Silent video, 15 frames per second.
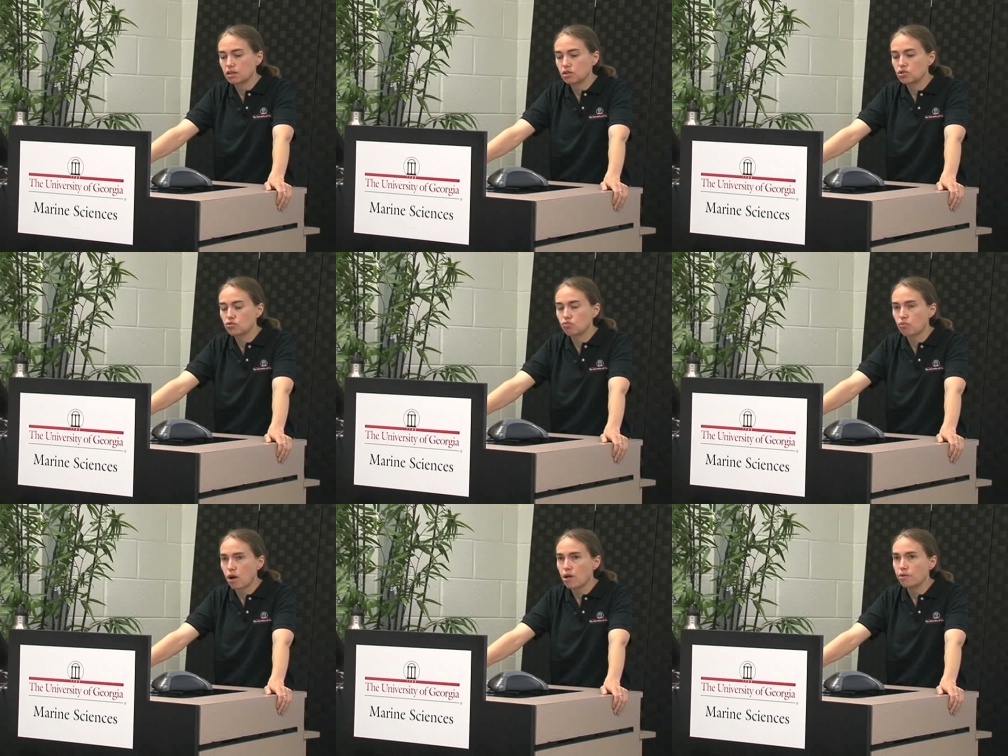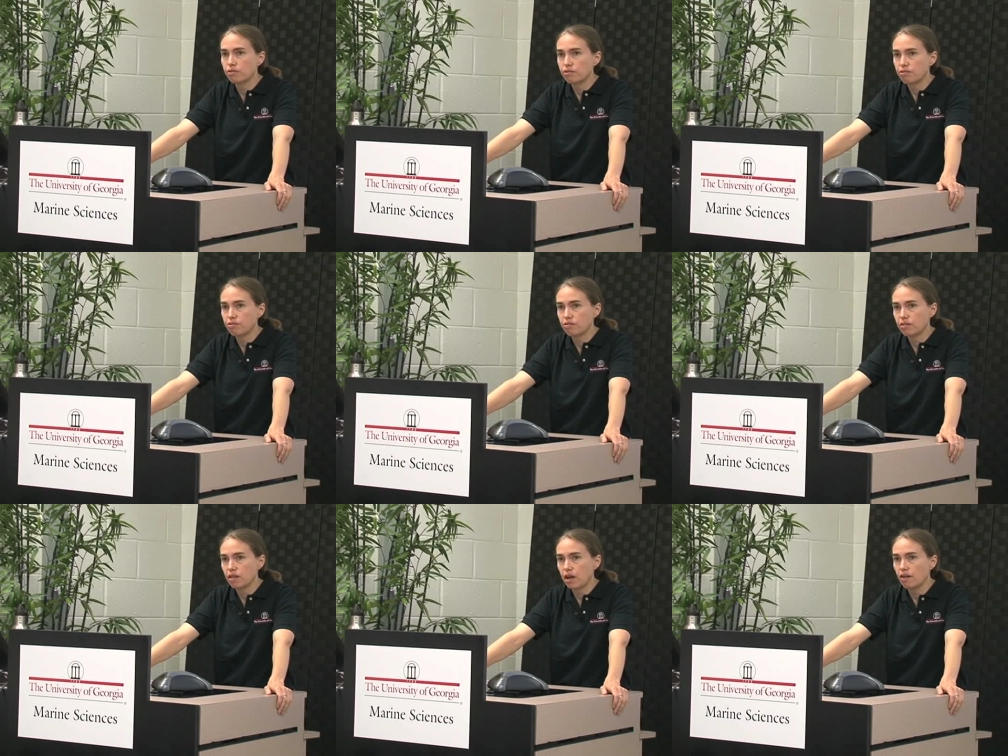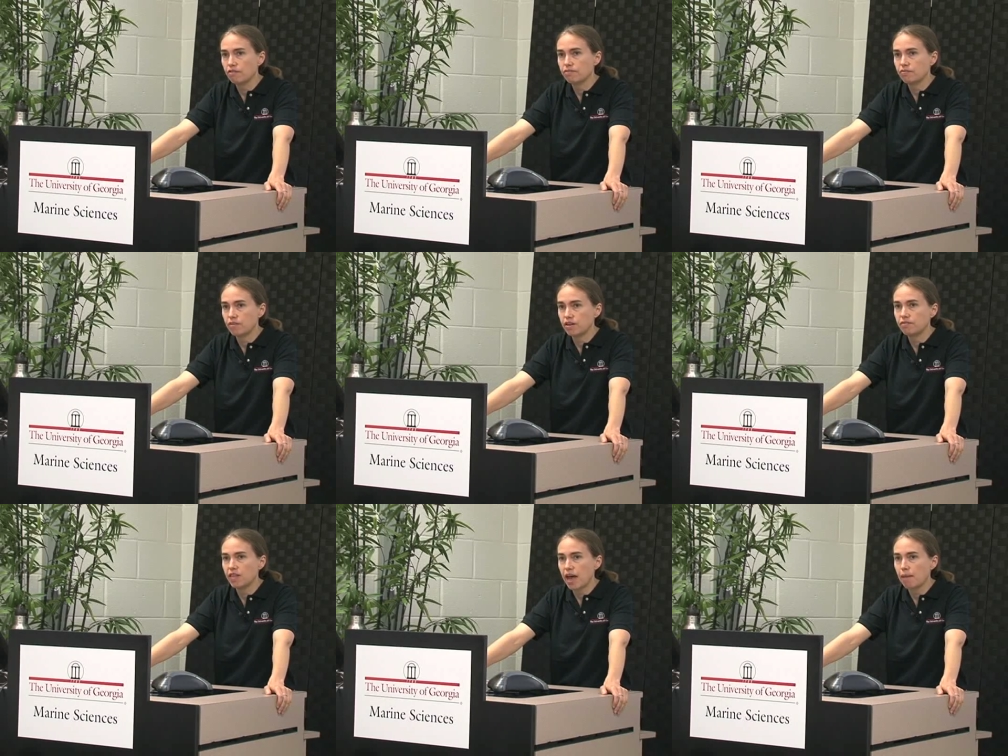growth of
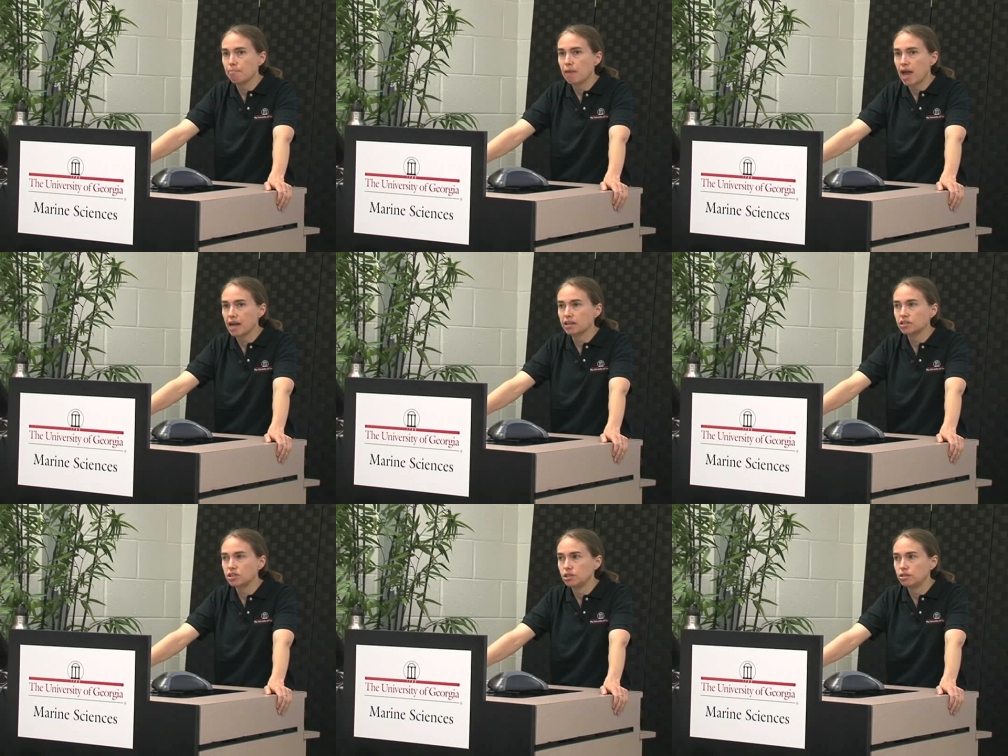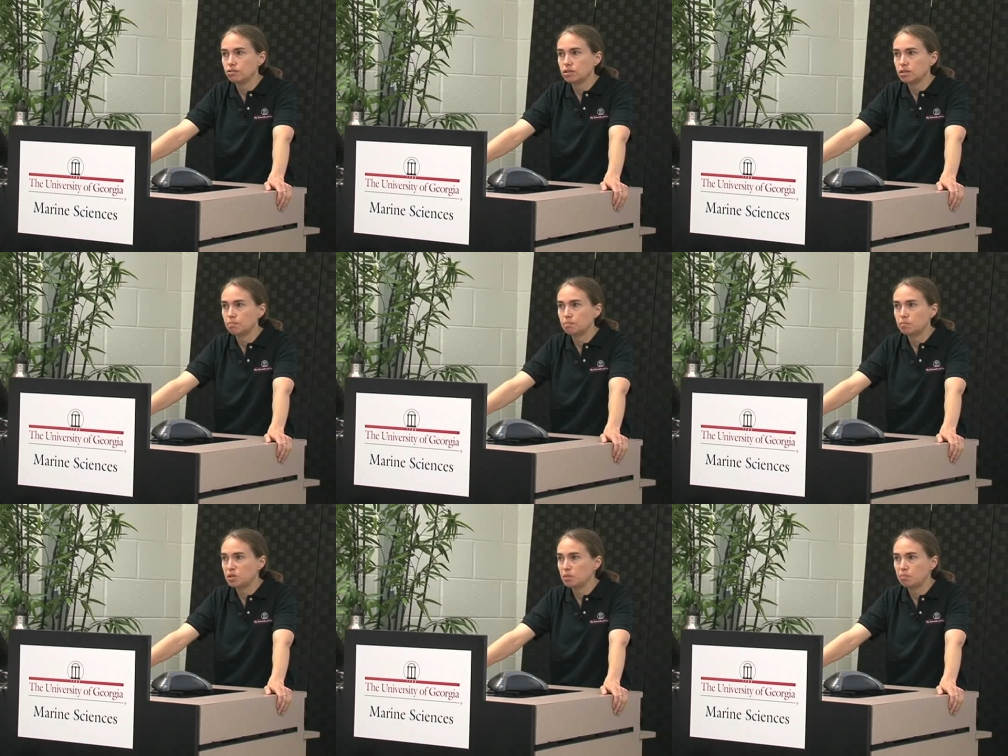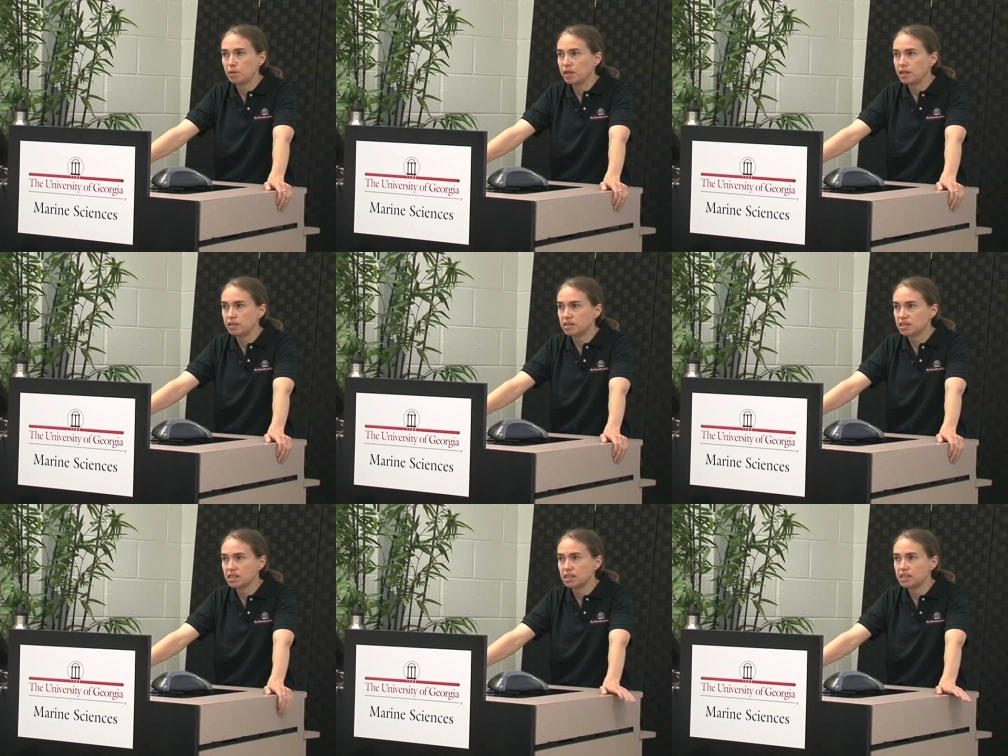that magnitude to be
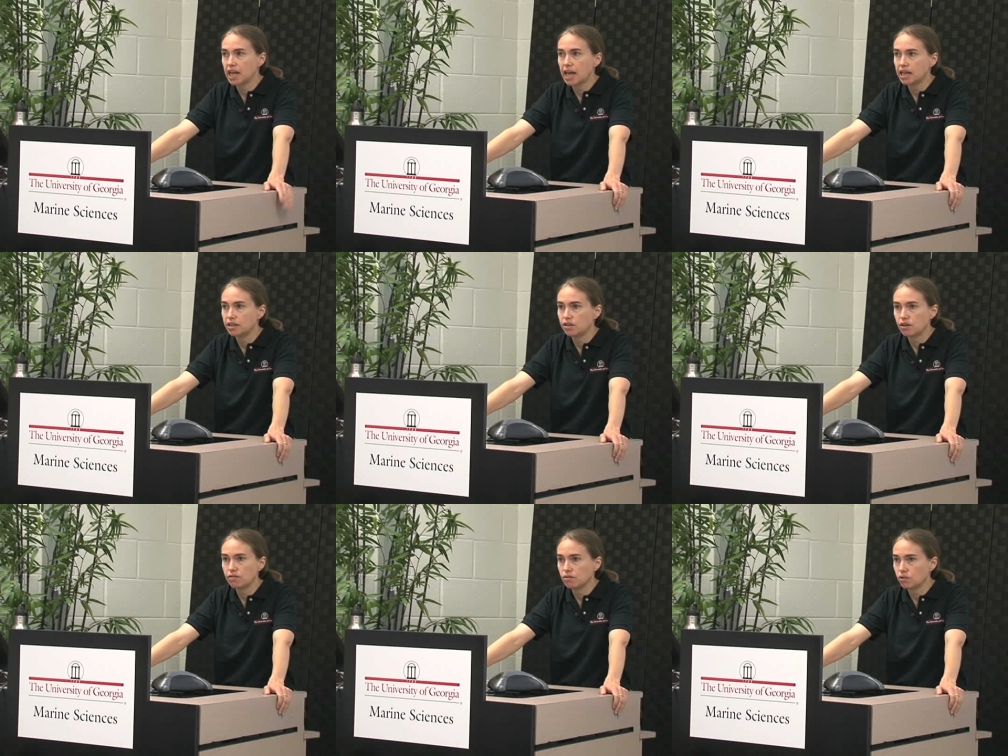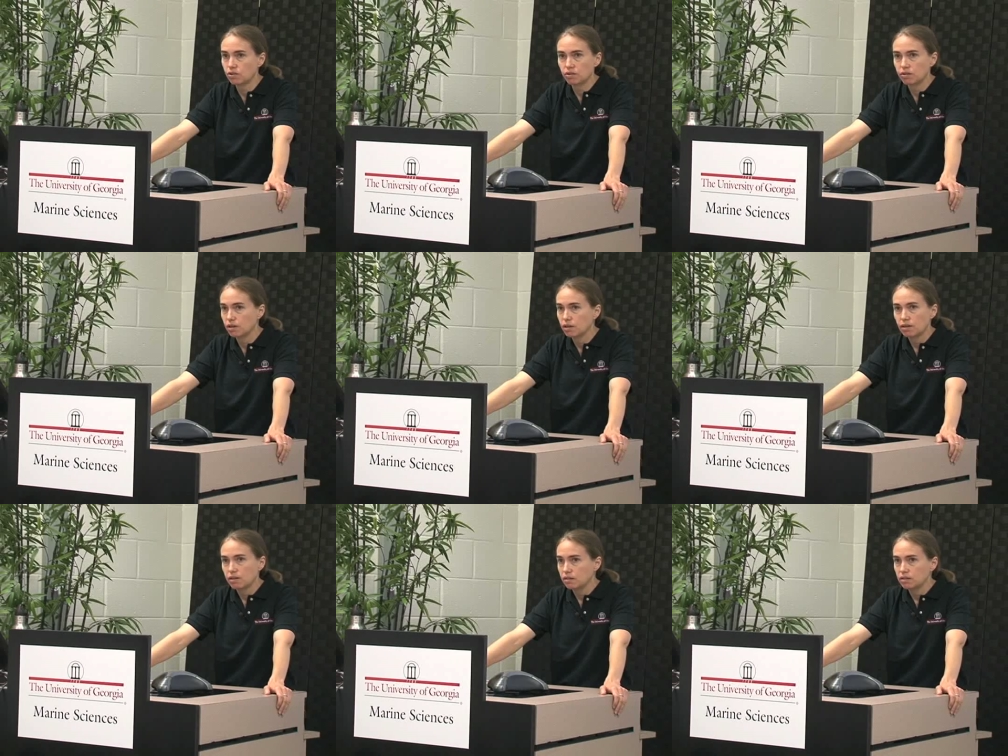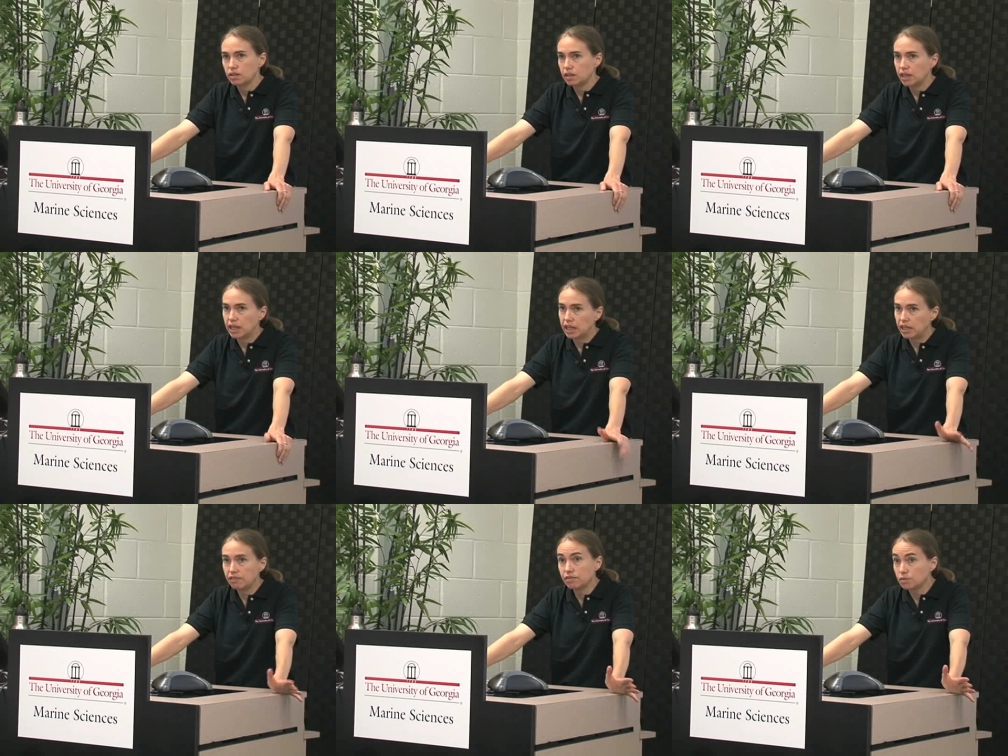sustained over
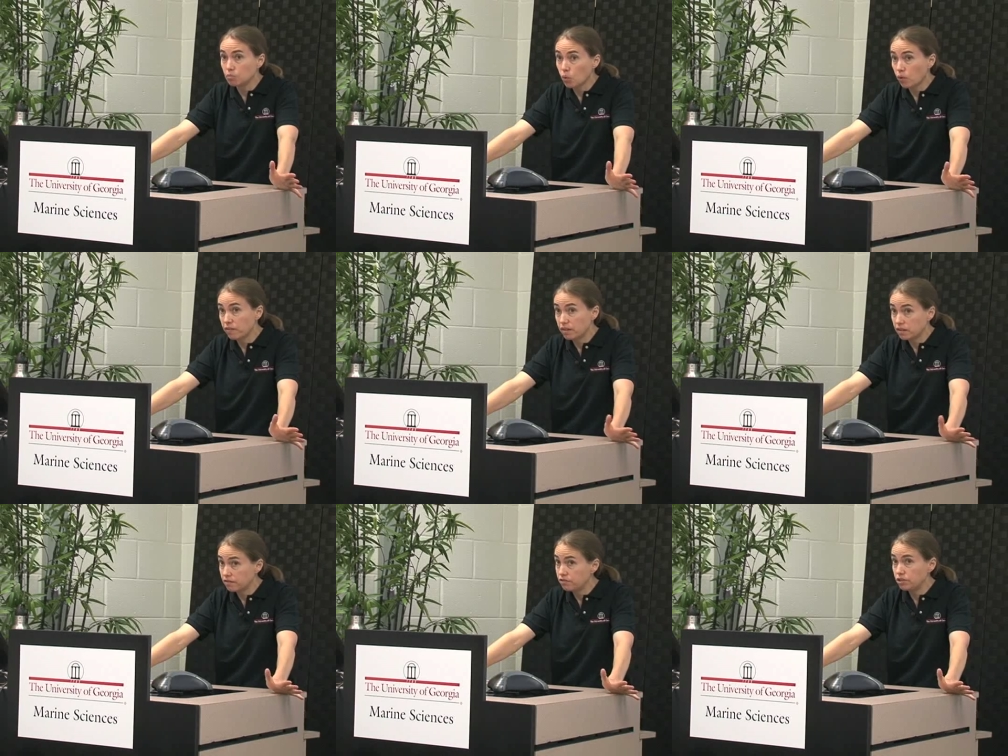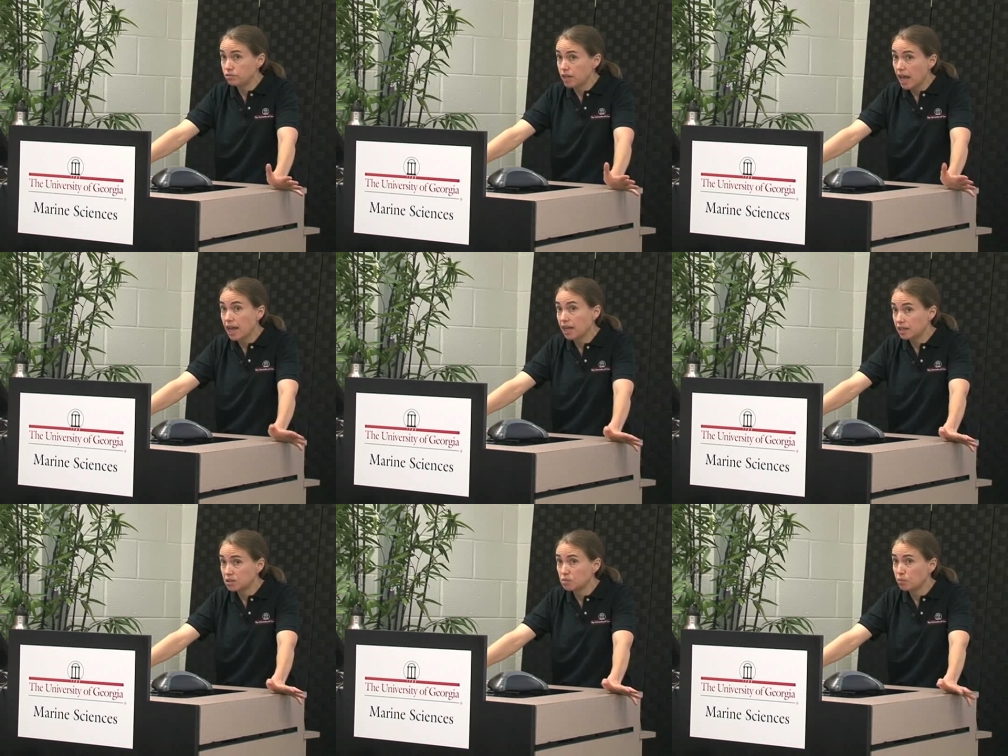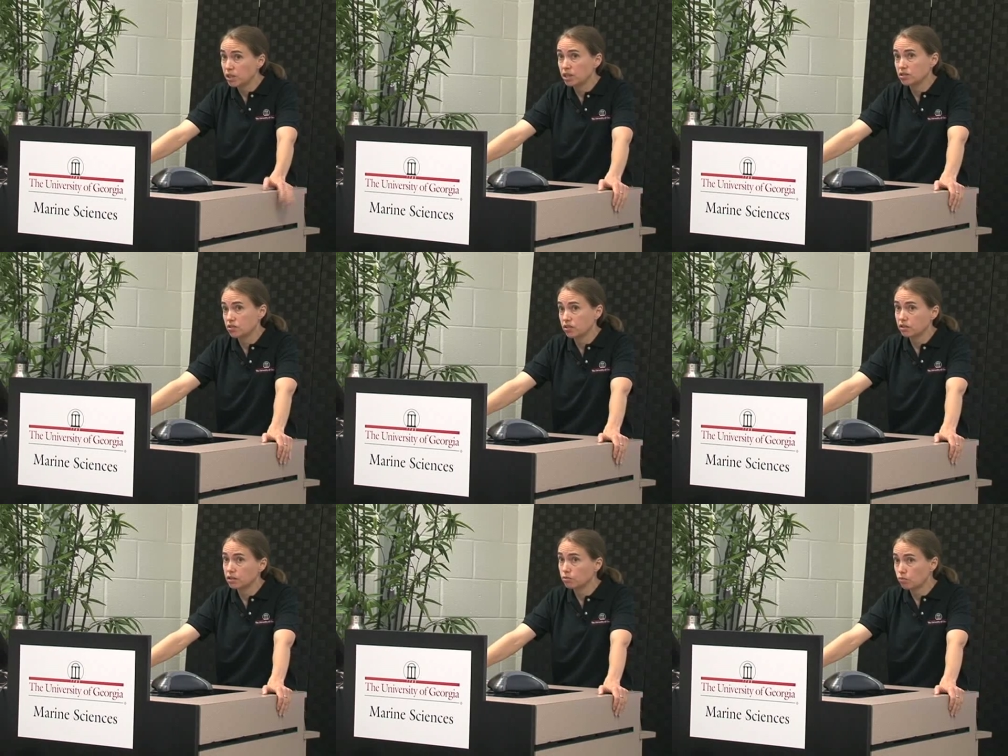even more than a few days, because
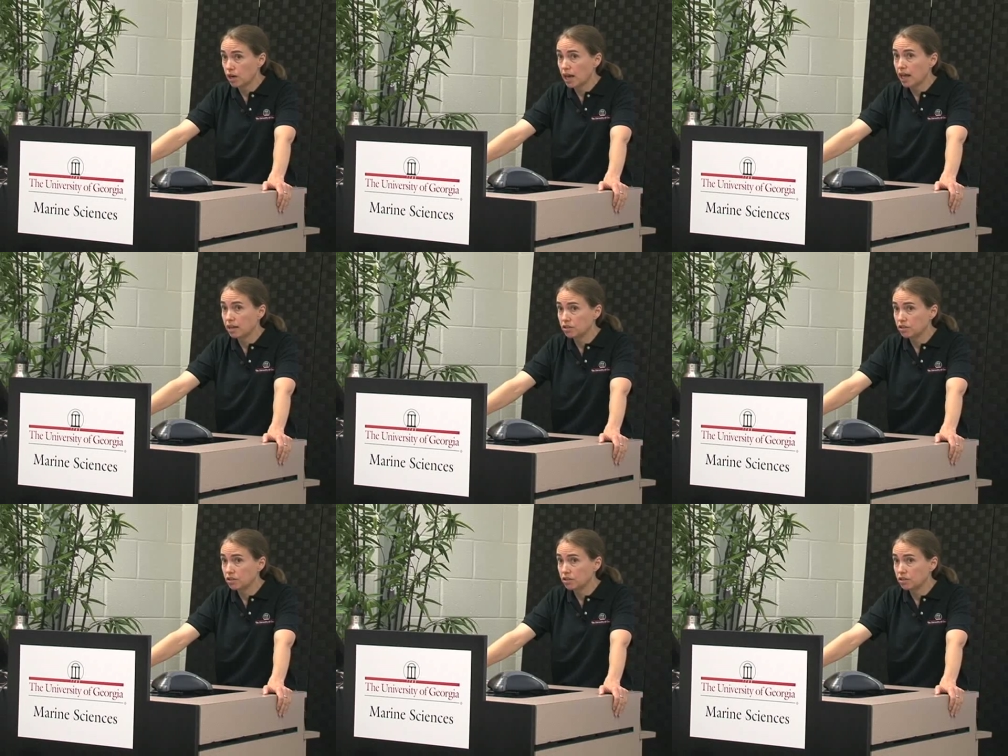they're going to run out